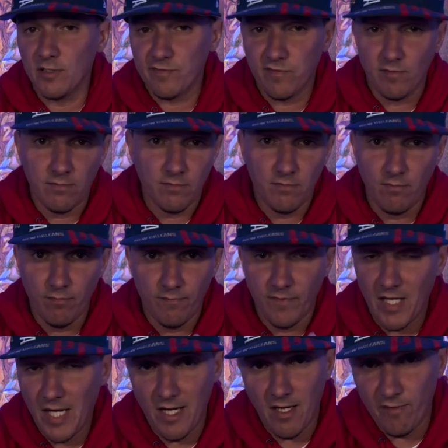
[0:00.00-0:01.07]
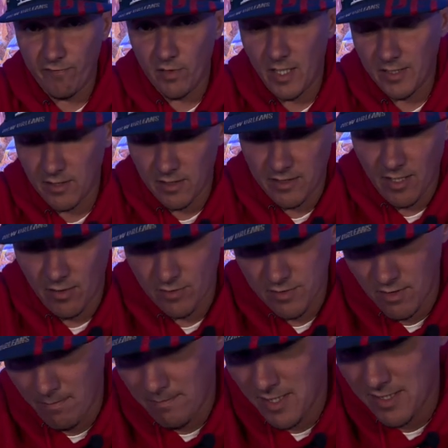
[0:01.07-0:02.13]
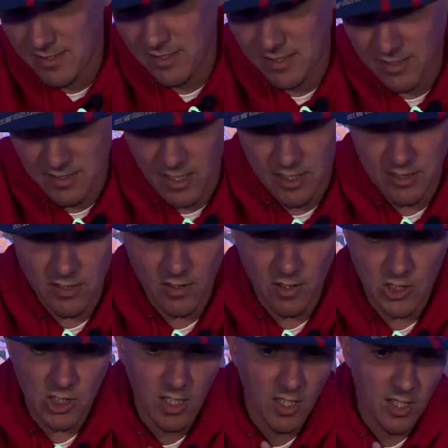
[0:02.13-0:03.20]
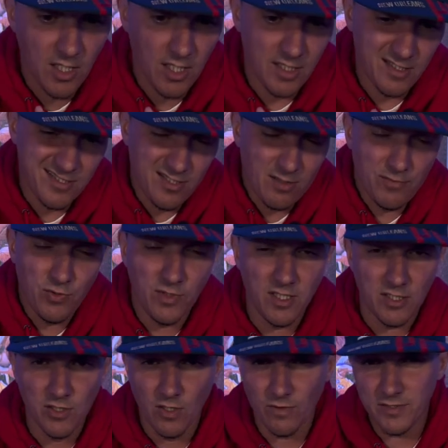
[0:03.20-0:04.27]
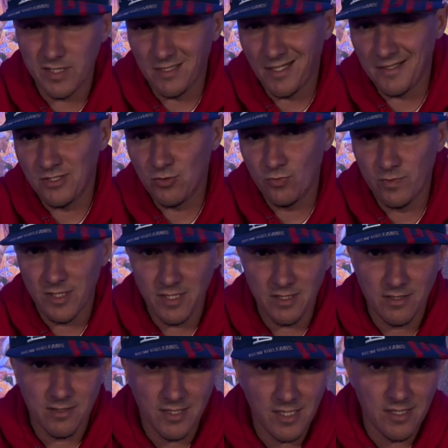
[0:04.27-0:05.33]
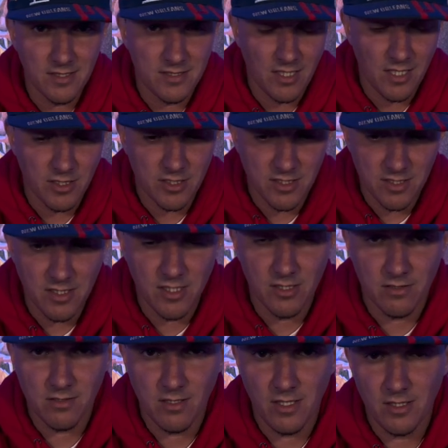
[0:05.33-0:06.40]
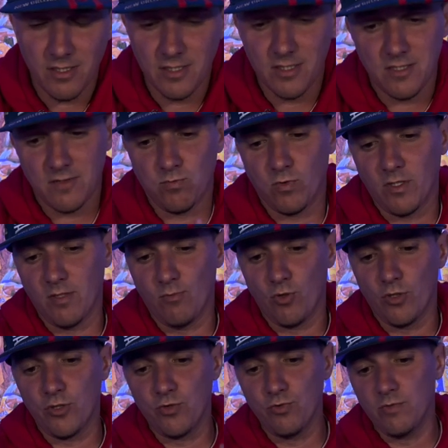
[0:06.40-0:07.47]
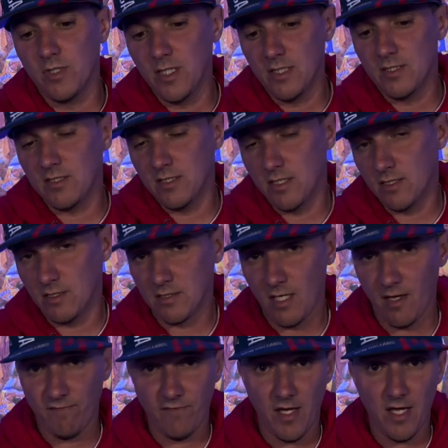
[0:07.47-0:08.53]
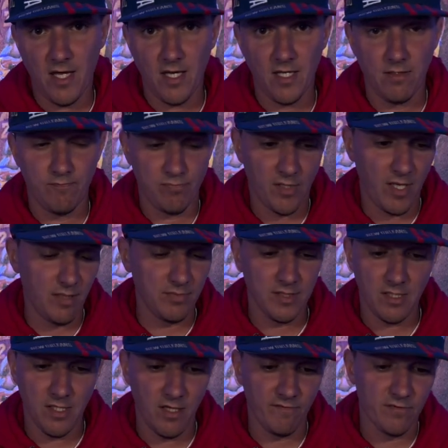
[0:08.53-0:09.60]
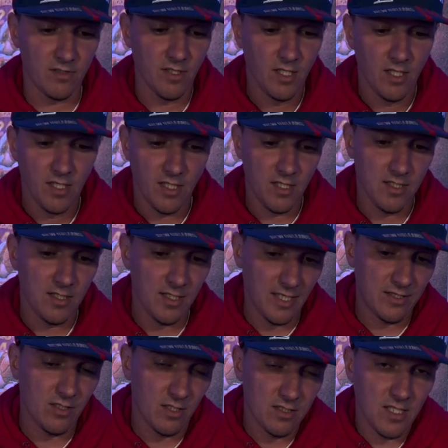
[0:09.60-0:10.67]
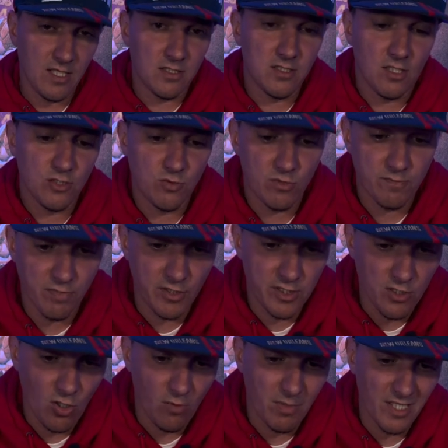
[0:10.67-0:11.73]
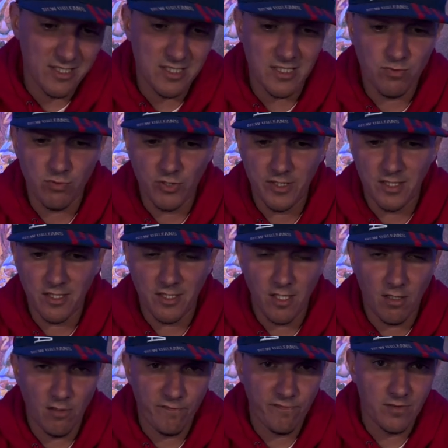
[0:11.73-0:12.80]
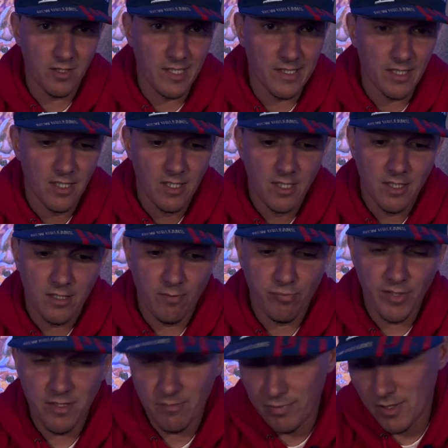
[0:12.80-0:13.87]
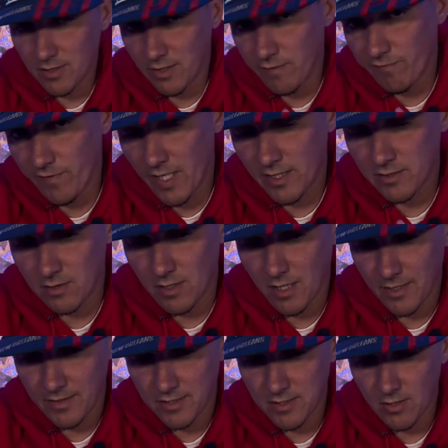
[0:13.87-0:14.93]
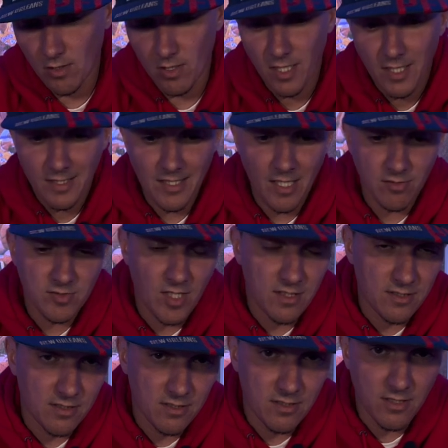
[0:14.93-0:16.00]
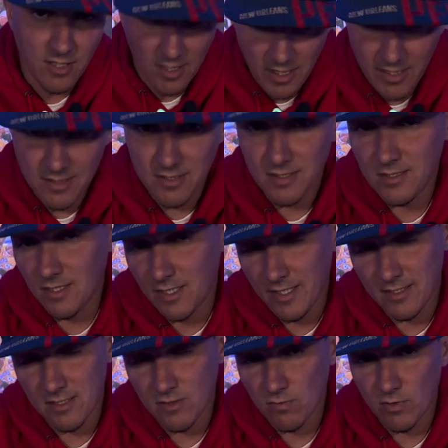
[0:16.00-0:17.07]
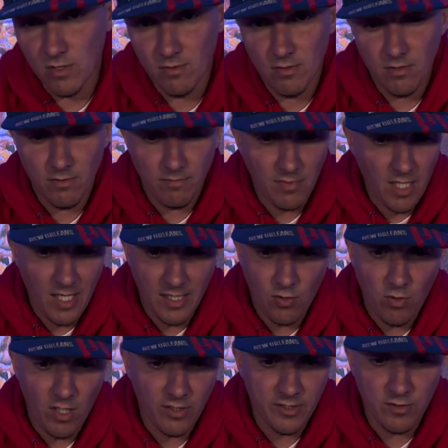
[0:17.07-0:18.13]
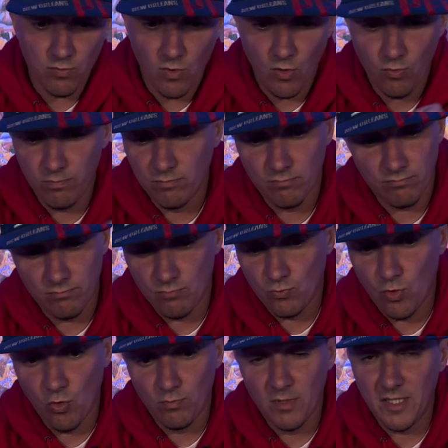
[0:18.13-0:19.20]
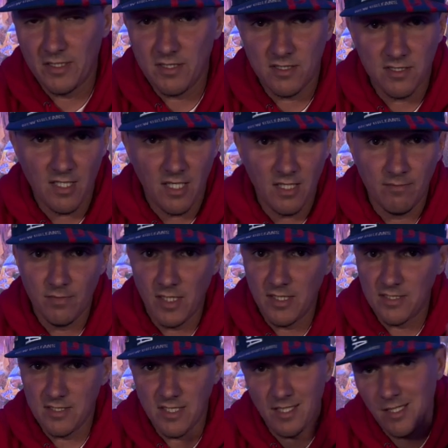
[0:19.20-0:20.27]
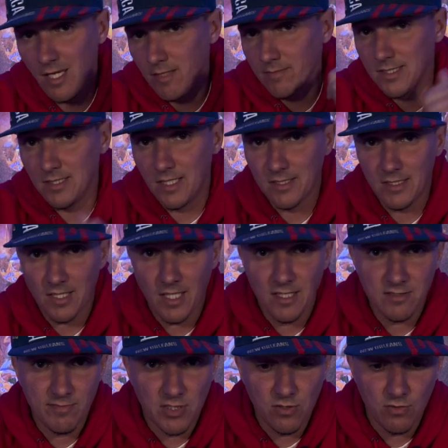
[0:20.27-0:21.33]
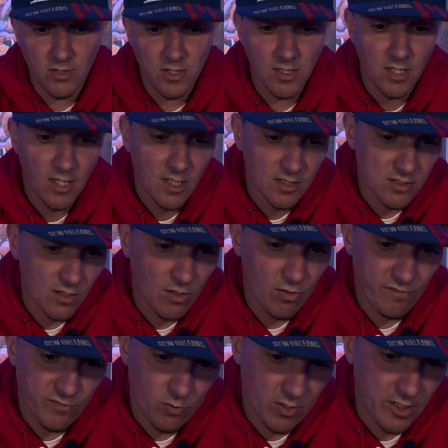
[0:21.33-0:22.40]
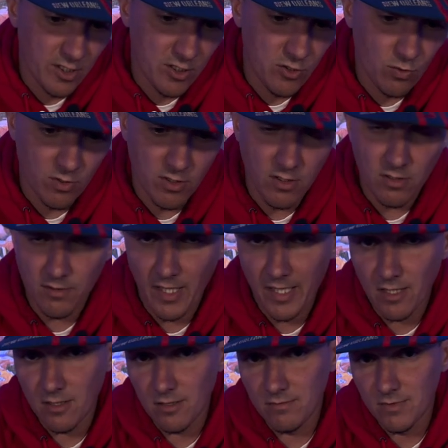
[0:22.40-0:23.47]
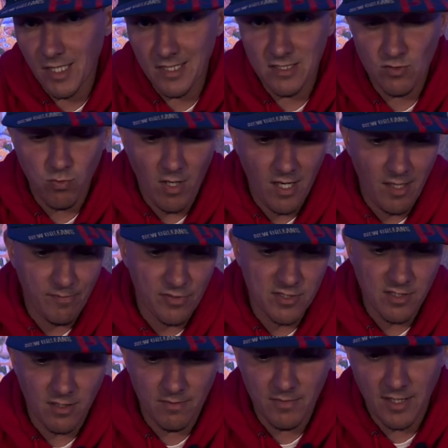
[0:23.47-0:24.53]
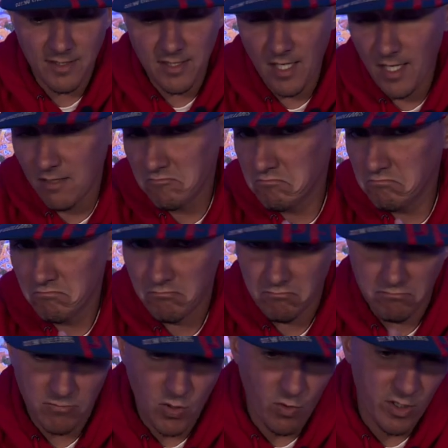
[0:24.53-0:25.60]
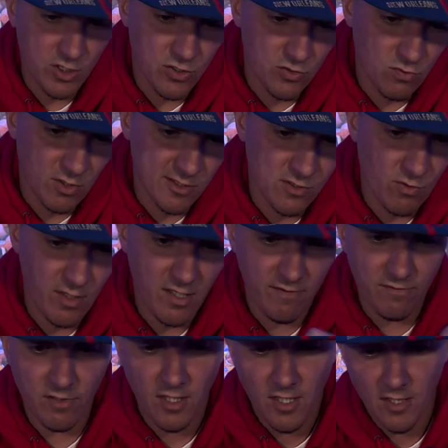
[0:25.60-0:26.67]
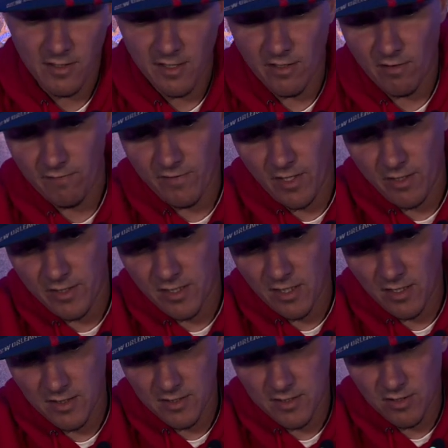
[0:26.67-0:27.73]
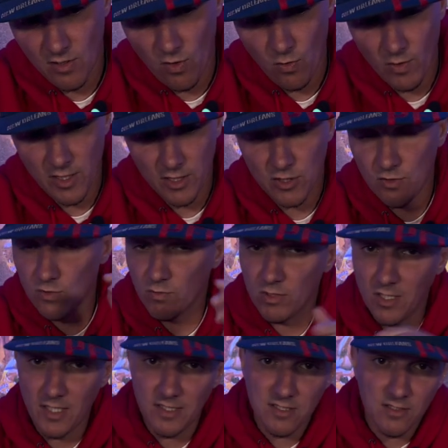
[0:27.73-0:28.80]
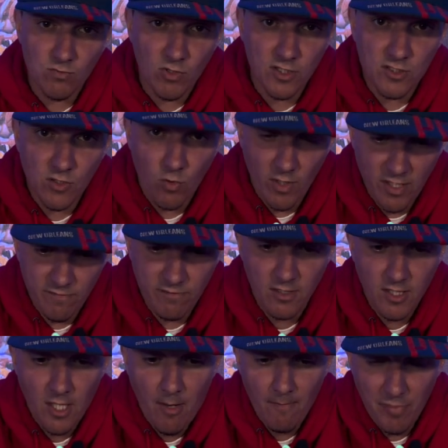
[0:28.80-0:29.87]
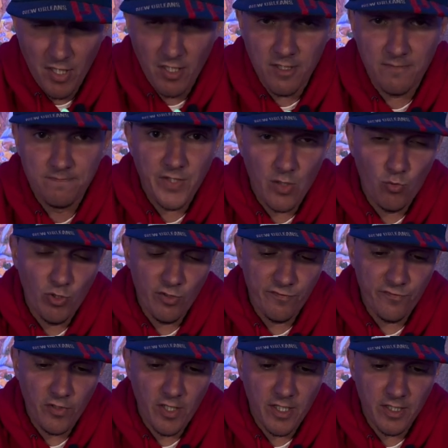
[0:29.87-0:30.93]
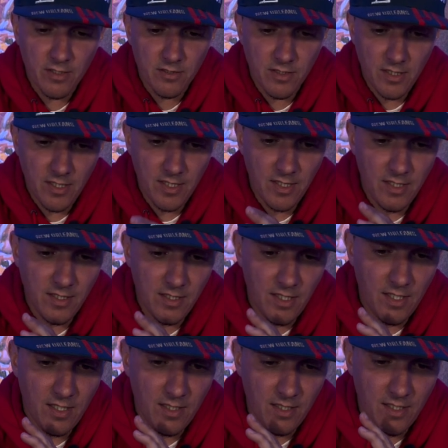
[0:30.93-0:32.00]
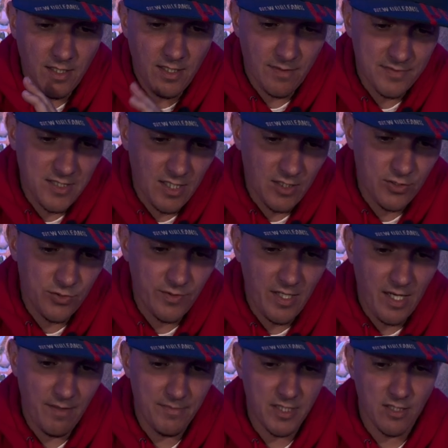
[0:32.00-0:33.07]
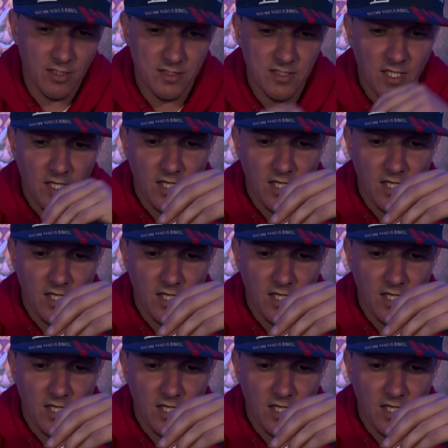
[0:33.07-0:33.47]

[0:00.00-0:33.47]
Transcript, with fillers: for that effort. I thought that was an amazing design touch, and it's something unique. You don't see a lot of unique things on sneakers lately. This is one of the more unique sneakers I've had probably ever, and I thought that touch was pretty dope, but I just really didn't care for like the breathability factor on the tongue. Now down under the laces, were the high quality rope laces, same laces that came in on the Cosmic Unity. So if you wanted to do a lace swap or something like that, no issues whatsoever. They are very nice, no issues with laces whatsoever, but they will fray, and I'm telling you that because